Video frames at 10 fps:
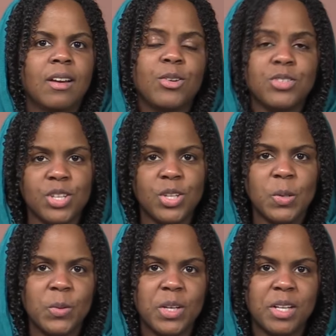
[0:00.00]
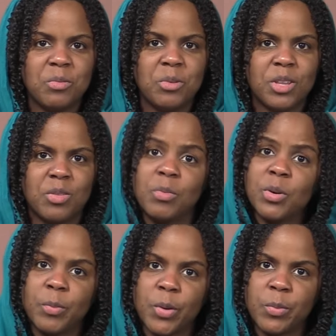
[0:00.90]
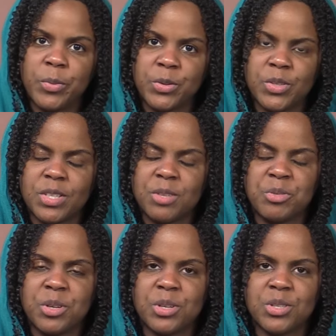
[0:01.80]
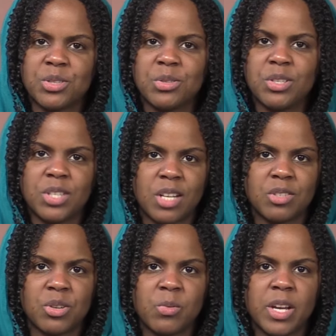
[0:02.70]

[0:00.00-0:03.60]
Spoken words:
Continuing with more properties in regards to the center,